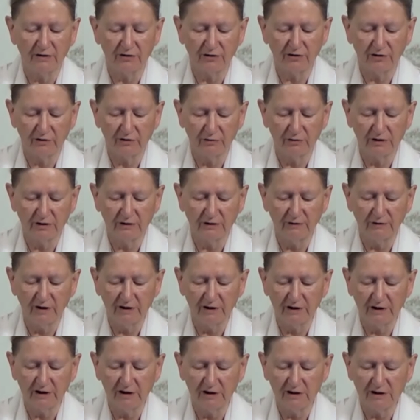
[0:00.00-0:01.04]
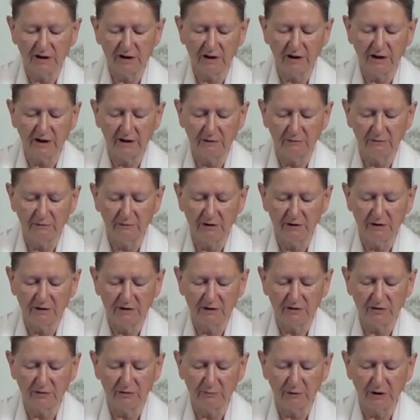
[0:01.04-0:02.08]
So divine intellect
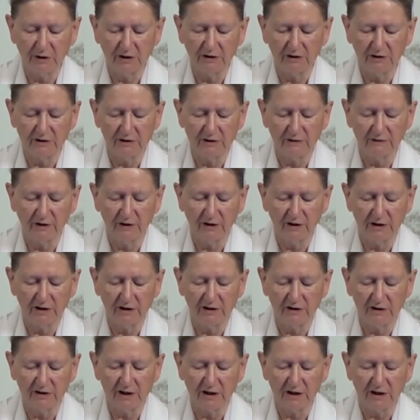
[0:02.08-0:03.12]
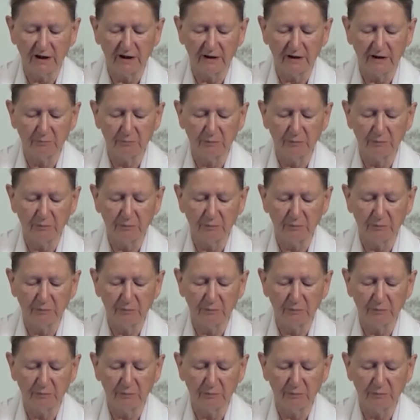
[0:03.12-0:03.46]
doesn't mean a divine intellect.